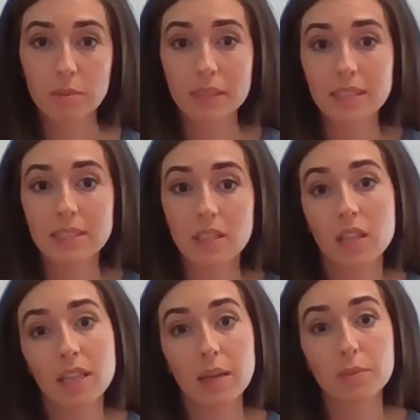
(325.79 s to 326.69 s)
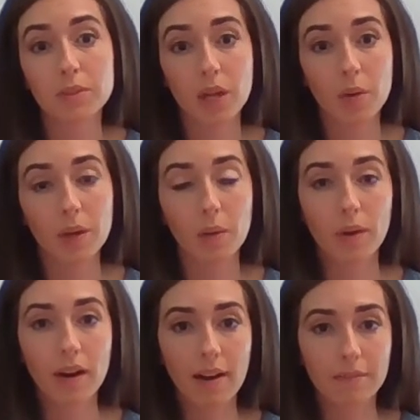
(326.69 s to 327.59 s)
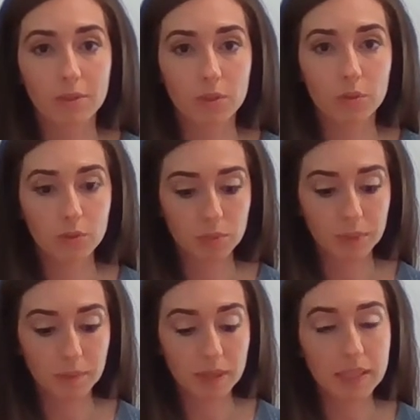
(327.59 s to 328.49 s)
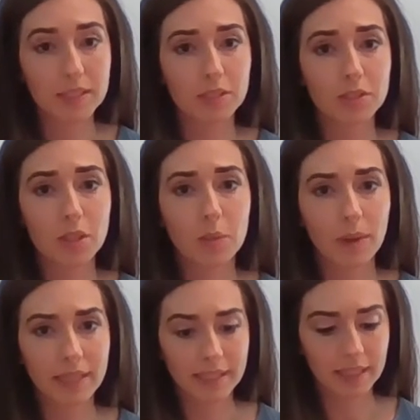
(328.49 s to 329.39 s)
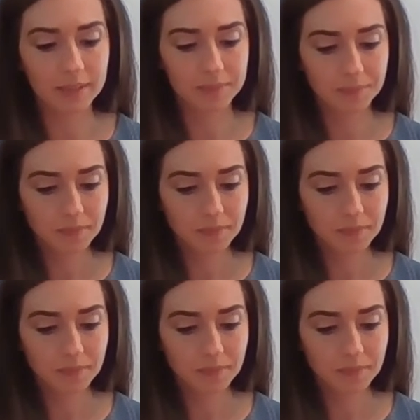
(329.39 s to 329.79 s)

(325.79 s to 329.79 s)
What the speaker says: because they're unable to go anywhere after an oil spill because they're so weighed down.